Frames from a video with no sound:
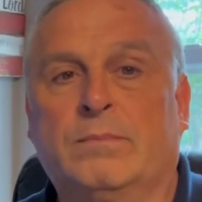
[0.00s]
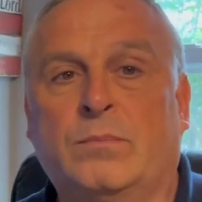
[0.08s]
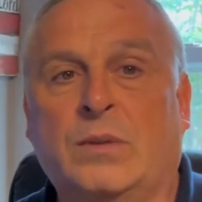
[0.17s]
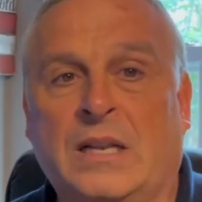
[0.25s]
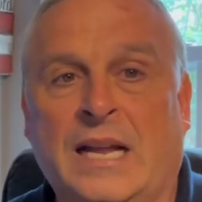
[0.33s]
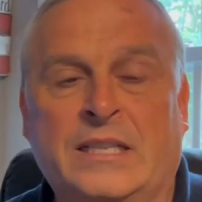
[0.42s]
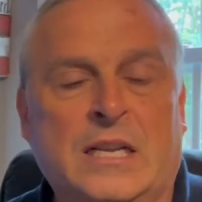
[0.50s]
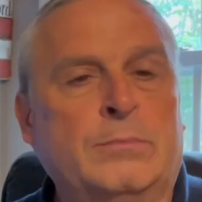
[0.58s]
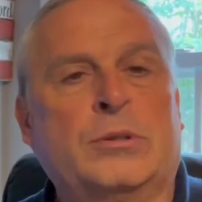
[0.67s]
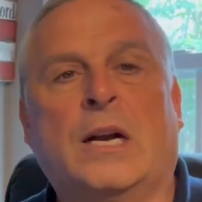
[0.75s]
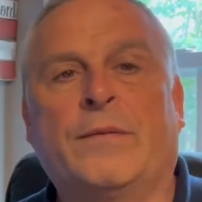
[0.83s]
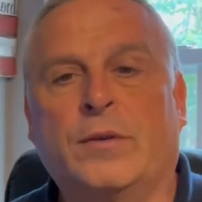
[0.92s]
Let them
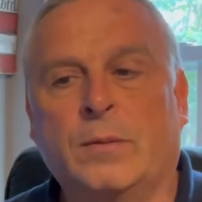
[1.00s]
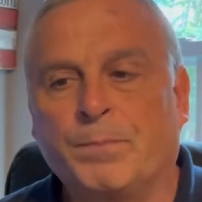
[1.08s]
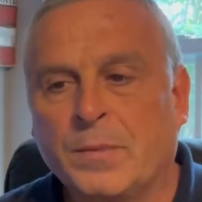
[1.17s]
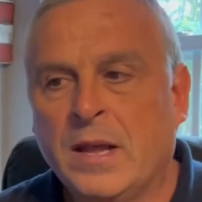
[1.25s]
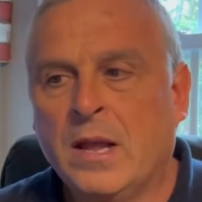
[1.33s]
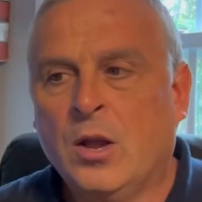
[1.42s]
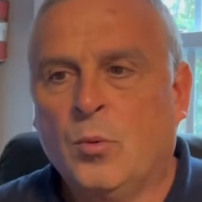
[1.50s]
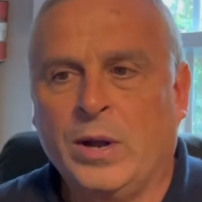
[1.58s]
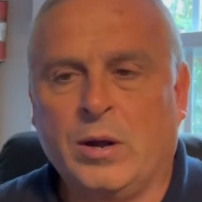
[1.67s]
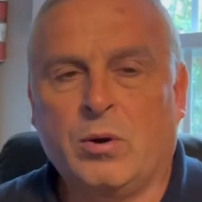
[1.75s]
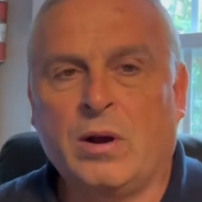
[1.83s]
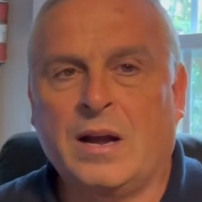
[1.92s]
suffer.
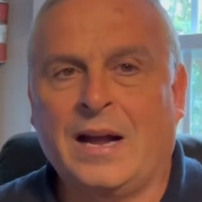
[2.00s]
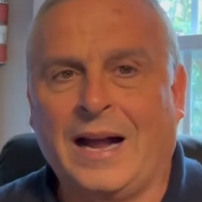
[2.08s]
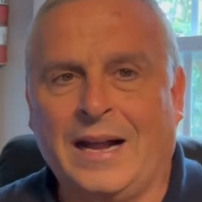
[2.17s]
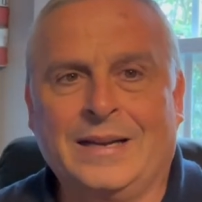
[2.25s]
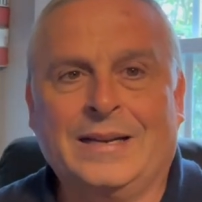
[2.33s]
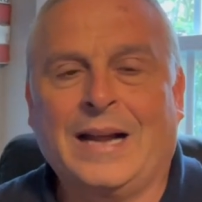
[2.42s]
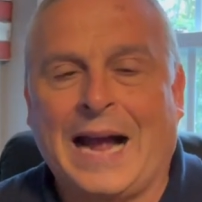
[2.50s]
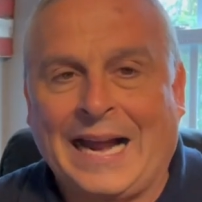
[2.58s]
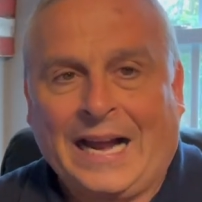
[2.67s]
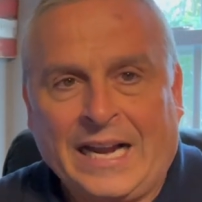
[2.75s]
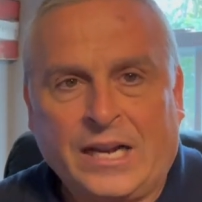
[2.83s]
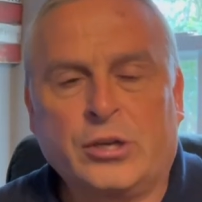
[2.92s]
Well,
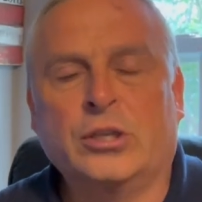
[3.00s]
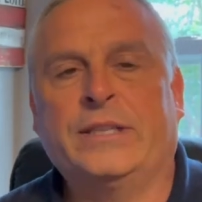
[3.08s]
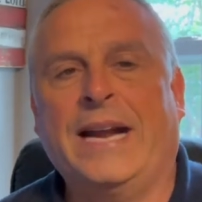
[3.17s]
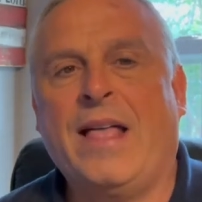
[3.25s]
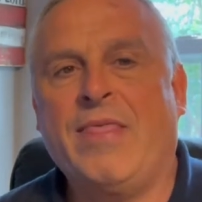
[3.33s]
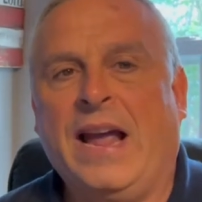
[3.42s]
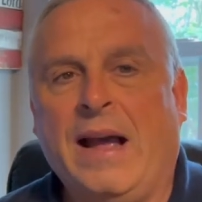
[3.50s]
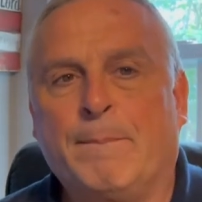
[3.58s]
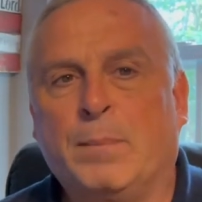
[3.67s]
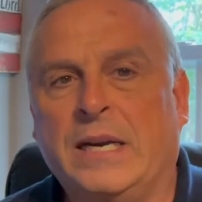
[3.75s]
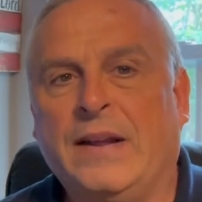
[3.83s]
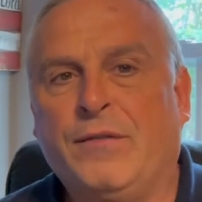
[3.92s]
I understand that.
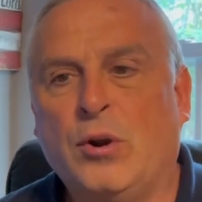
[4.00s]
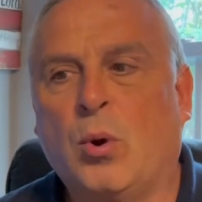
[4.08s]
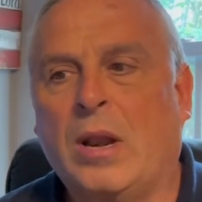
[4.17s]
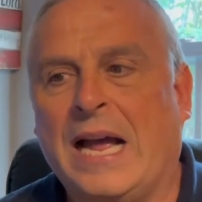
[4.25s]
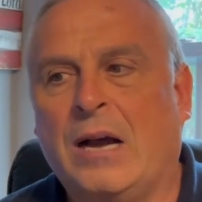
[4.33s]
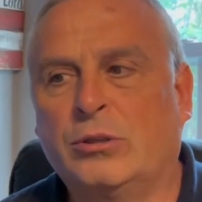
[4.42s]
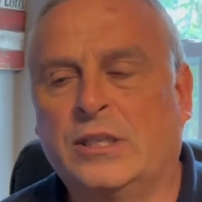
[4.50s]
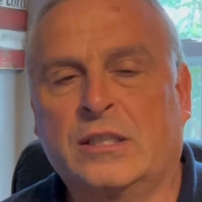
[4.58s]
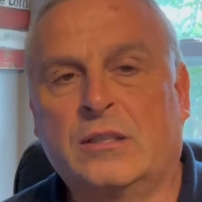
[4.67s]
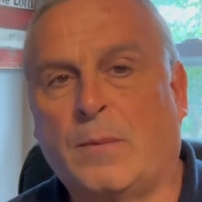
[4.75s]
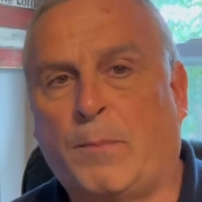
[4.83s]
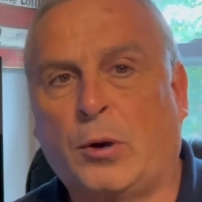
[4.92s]
But if you allow
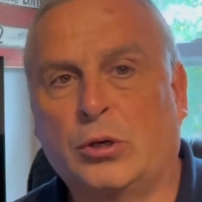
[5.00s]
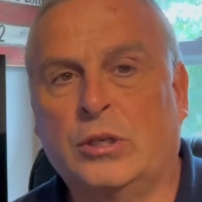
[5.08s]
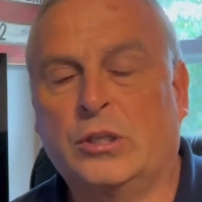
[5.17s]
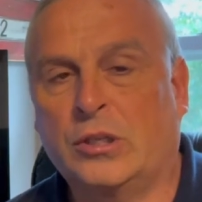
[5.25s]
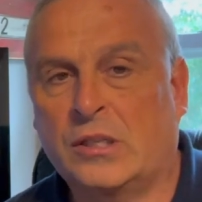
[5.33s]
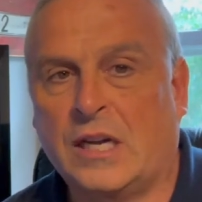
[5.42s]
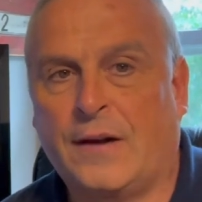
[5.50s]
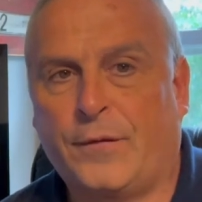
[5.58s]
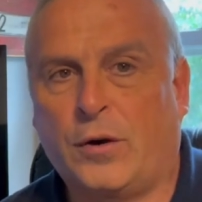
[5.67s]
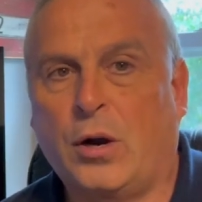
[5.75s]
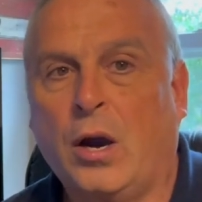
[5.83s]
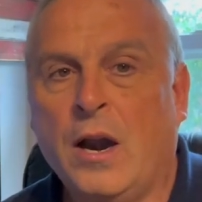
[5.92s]
just the person to
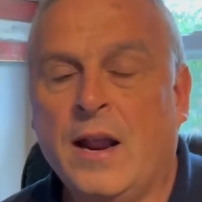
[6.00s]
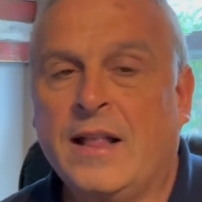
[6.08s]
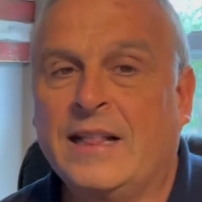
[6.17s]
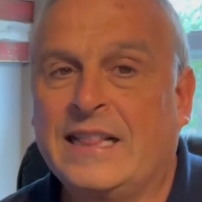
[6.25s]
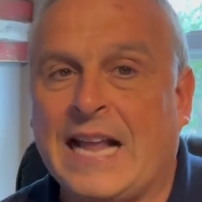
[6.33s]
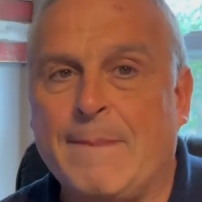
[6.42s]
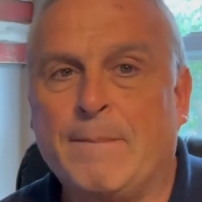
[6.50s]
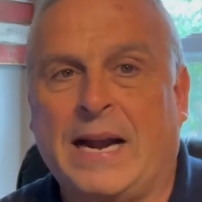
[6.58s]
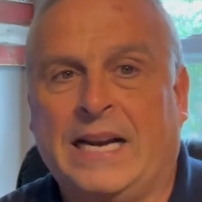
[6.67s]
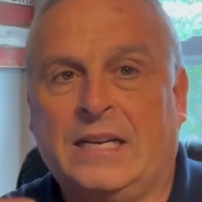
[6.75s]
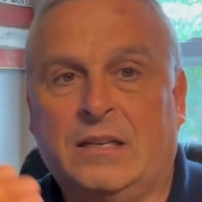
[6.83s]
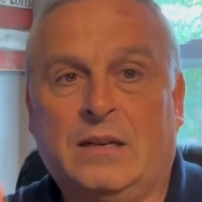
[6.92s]
suffer, they
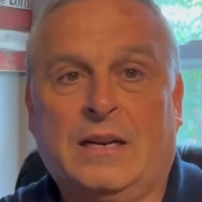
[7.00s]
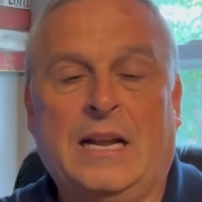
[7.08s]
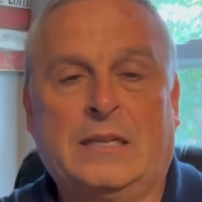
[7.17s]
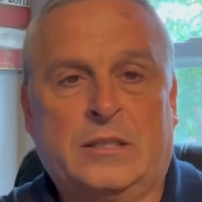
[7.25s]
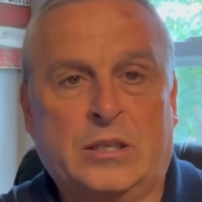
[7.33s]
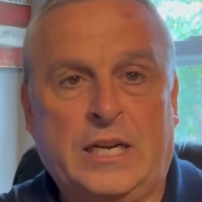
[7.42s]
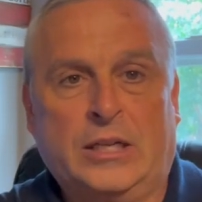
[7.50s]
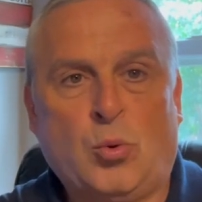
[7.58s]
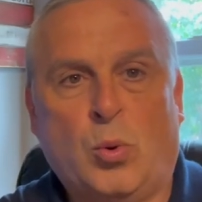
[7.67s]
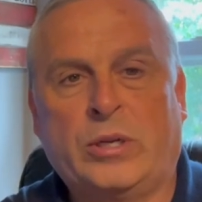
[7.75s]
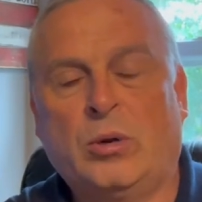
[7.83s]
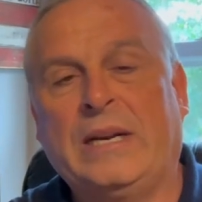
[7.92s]
might, it's
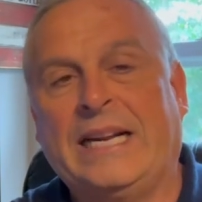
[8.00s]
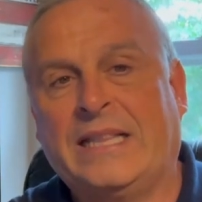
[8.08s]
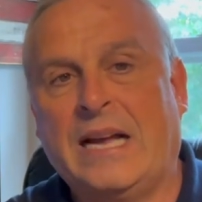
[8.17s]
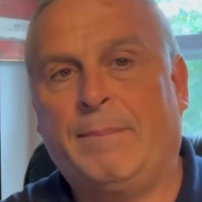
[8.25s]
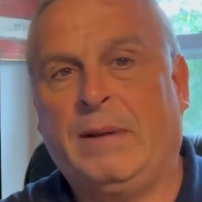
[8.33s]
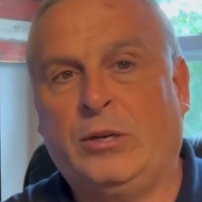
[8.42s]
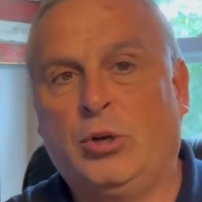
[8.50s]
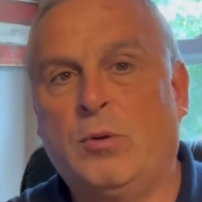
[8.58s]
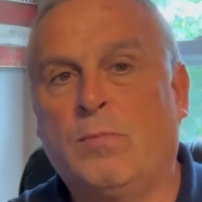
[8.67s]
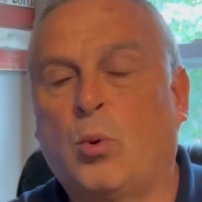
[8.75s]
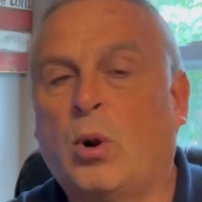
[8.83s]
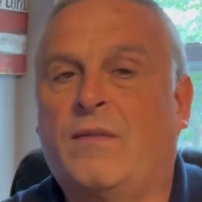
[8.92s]
going to lead them into
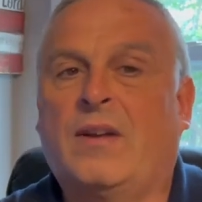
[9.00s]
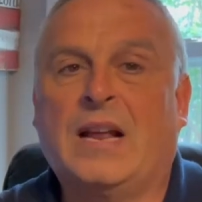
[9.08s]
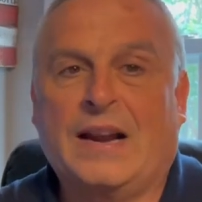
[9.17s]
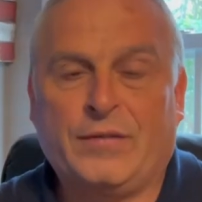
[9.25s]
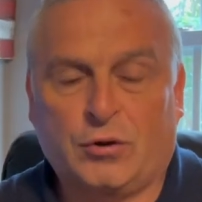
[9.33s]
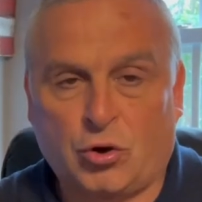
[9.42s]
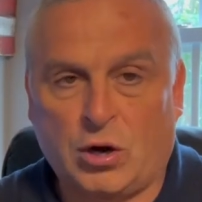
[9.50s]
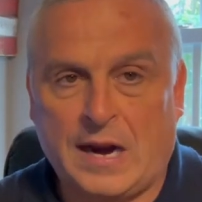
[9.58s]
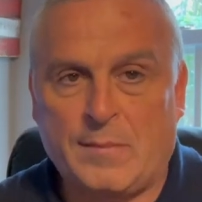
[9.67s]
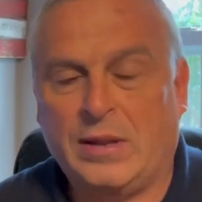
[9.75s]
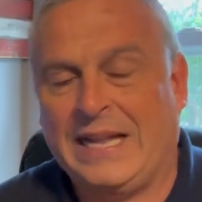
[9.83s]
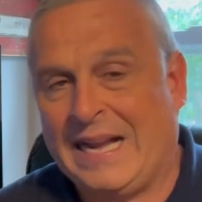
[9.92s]
more of a life of
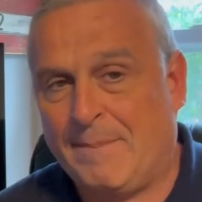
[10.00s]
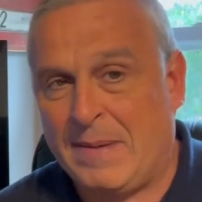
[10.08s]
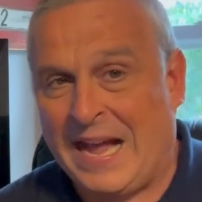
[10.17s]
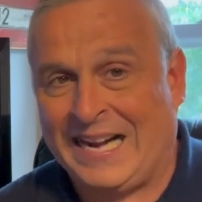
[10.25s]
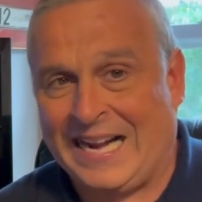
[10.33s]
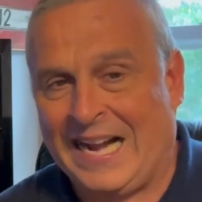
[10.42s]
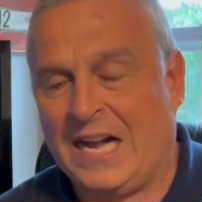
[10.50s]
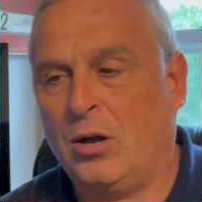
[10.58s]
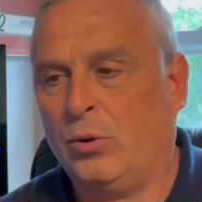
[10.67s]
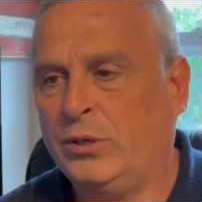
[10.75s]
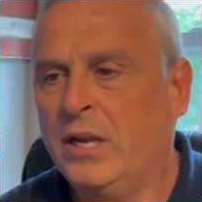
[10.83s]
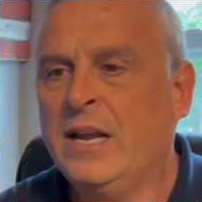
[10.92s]
crime when they get back
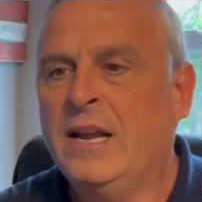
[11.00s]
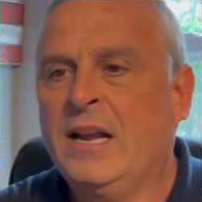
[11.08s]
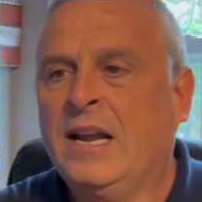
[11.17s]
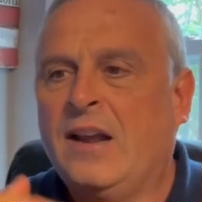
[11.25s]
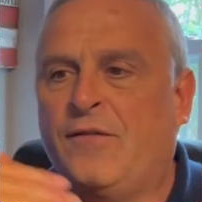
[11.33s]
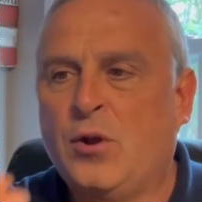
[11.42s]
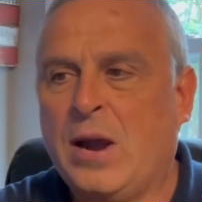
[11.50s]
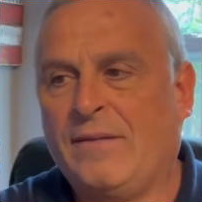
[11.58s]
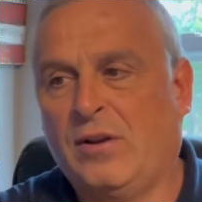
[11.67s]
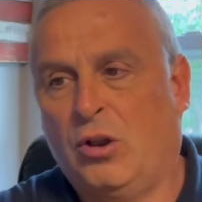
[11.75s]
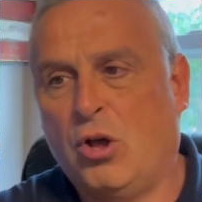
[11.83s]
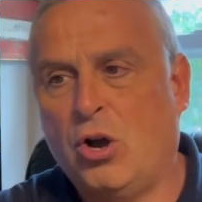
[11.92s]
out. If you have
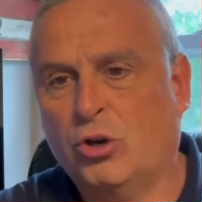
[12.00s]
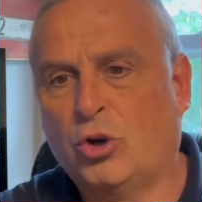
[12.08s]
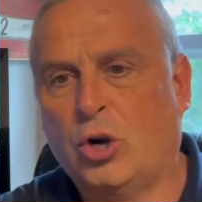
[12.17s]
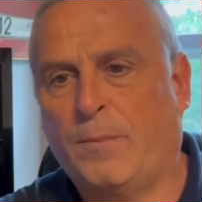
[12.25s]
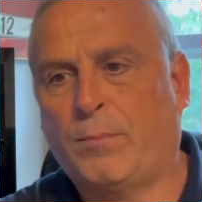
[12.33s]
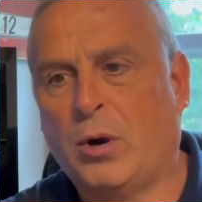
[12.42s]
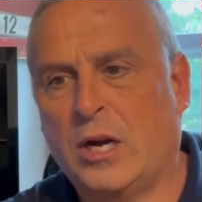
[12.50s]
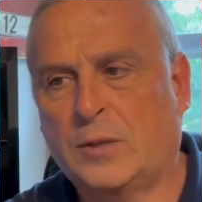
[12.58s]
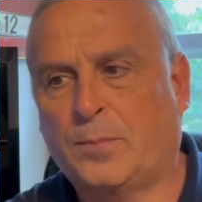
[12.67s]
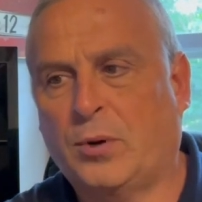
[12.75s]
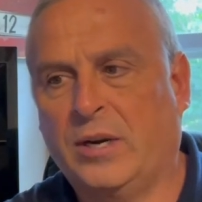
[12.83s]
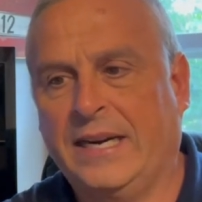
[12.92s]
a long-term
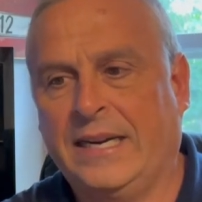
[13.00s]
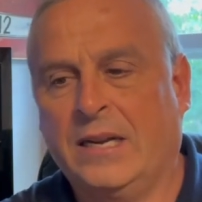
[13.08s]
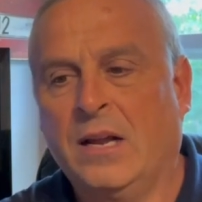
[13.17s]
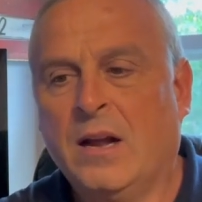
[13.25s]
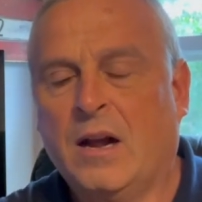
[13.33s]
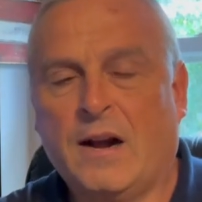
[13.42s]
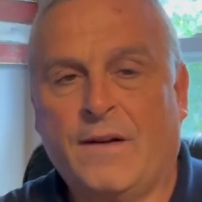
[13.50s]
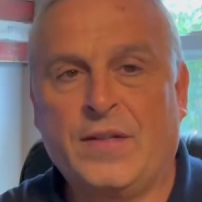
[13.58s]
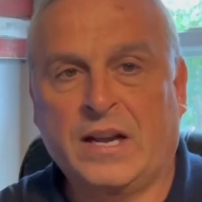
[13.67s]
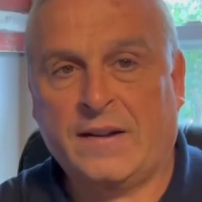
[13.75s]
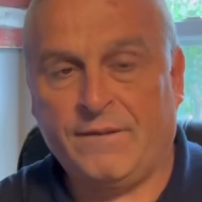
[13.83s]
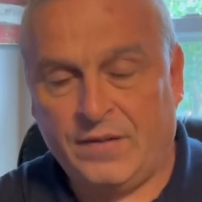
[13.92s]
prospering of
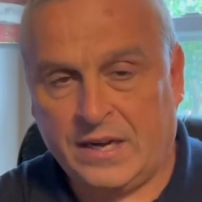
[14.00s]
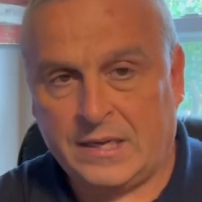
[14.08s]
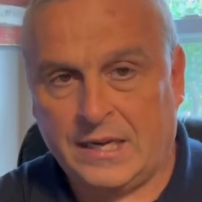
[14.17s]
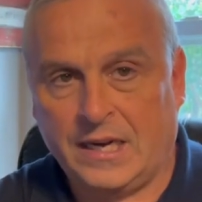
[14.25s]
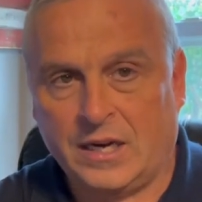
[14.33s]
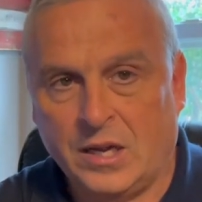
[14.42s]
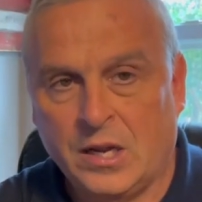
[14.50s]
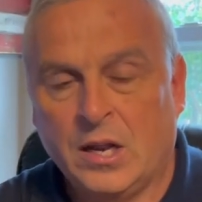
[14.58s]
the convicted,